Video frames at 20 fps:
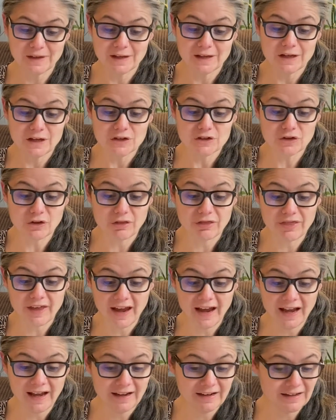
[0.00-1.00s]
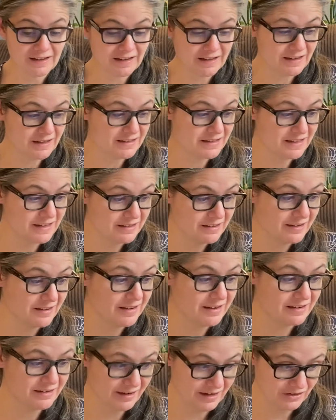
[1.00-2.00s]
So that is, in
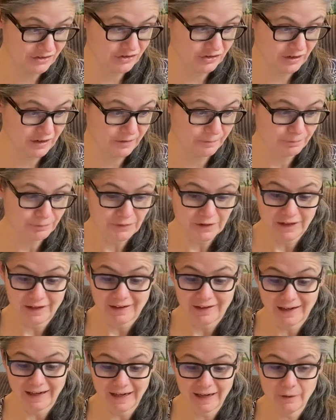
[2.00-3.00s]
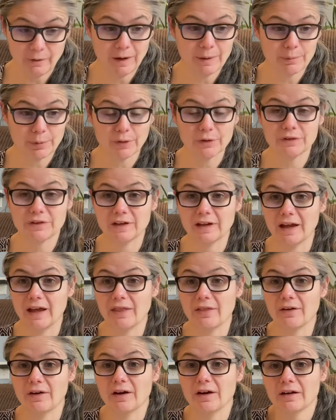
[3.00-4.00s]
a nutshell, how I pull
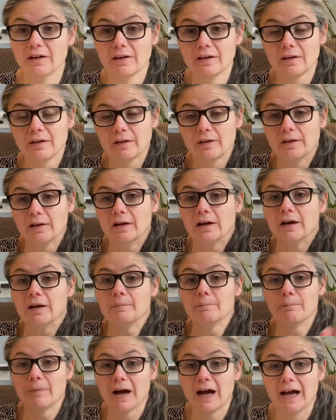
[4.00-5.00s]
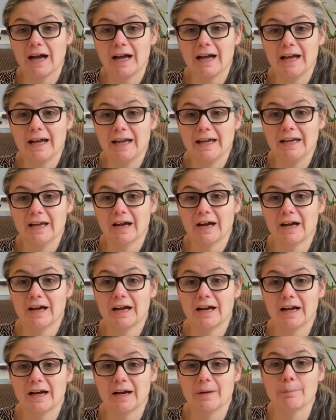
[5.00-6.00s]
together my
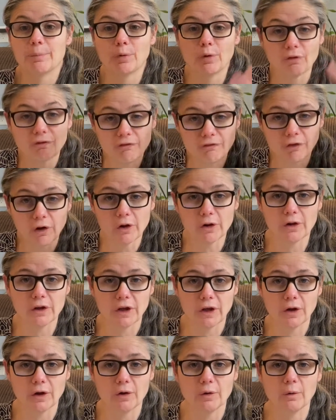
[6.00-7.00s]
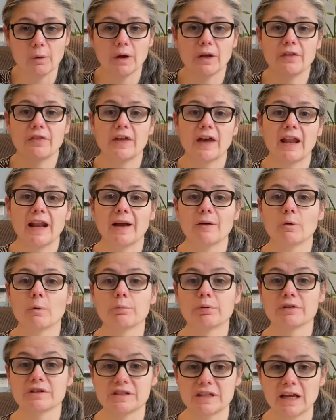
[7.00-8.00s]
uh, portfolio that I will
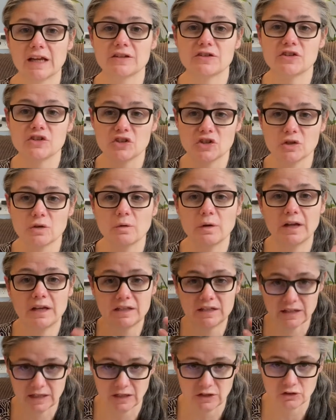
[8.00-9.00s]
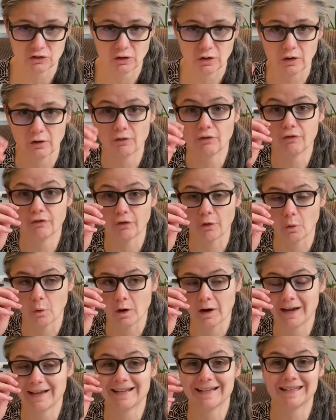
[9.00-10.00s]
present to a teacher
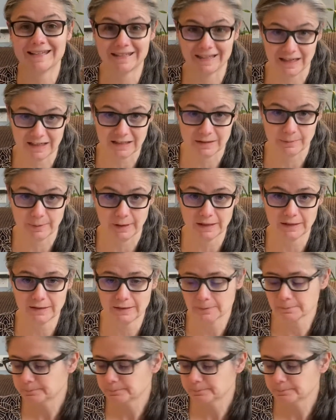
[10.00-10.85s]
for an assessment